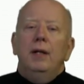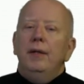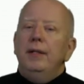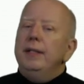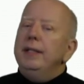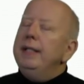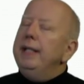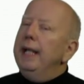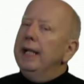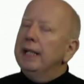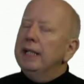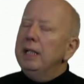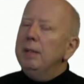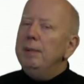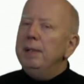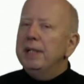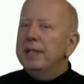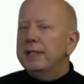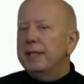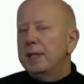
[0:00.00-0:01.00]
All right, the
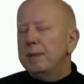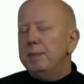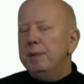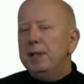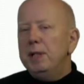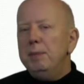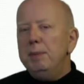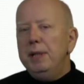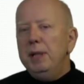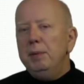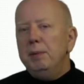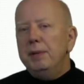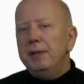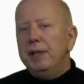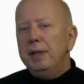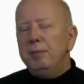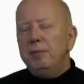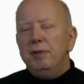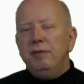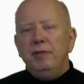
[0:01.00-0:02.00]
Academic Assessment Committee will
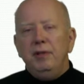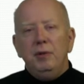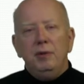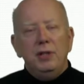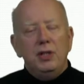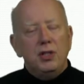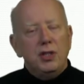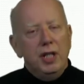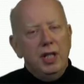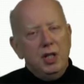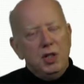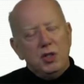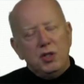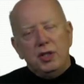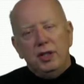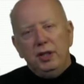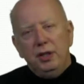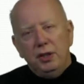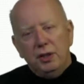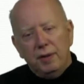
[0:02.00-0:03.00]
then review the
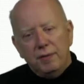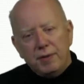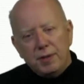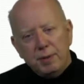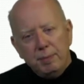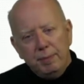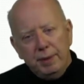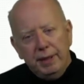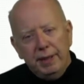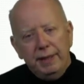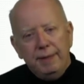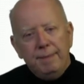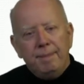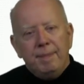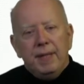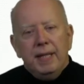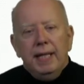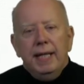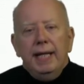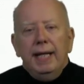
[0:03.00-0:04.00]
changes that you have submitted,
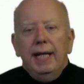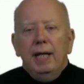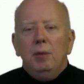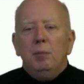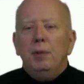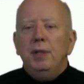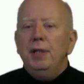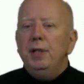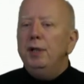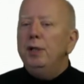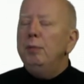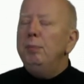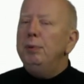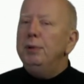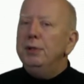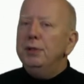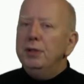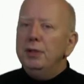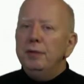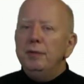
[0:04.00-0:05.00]
and when they're
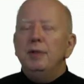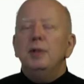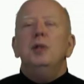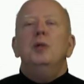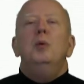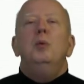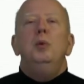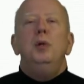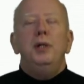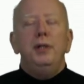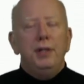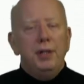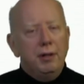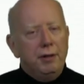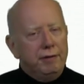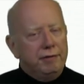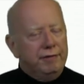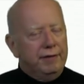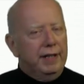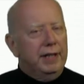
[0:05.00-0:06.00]
approved, we'll
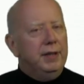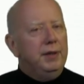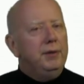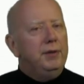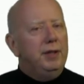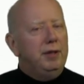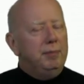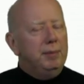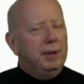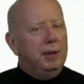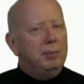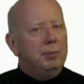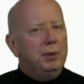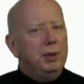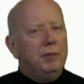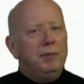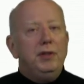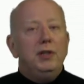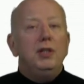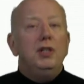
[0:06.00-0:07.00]
notify you they've been
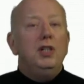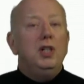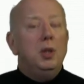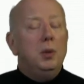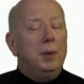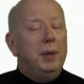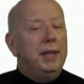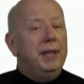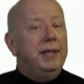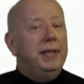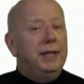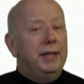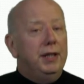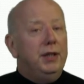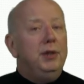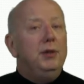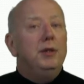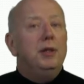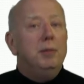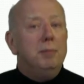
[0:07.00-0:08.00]
approved. You can go in then
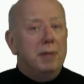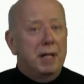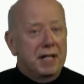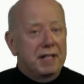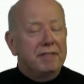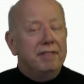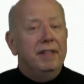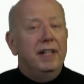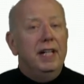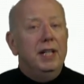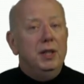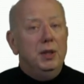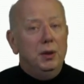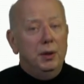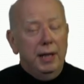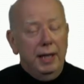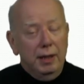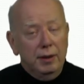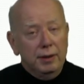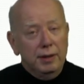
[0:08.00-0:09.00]
and you can modify
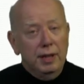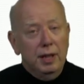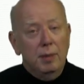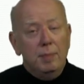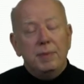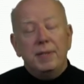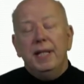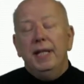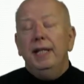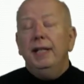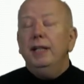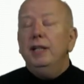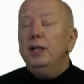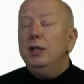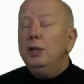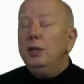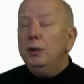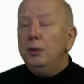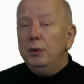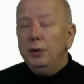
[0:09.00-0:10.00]
your outcomes and
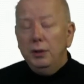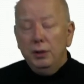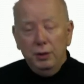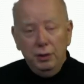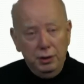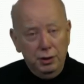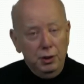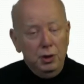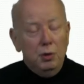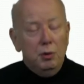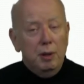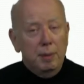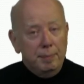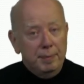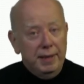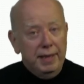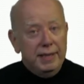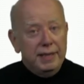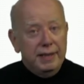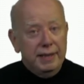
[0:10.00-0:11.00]
include the new
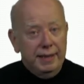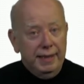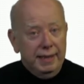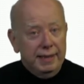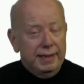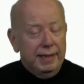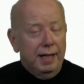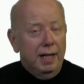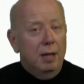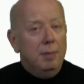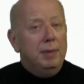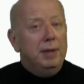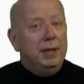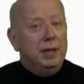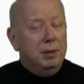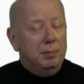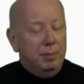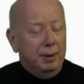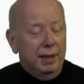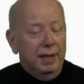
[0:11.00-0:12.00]
updates at that time
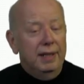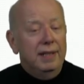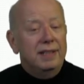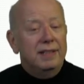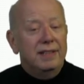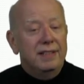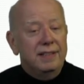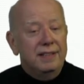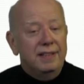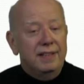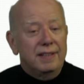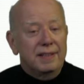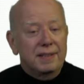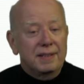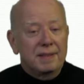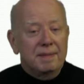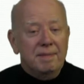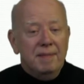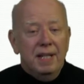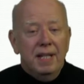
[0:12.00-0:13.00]
in Compliance
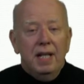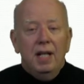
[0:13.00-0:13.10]
Assist.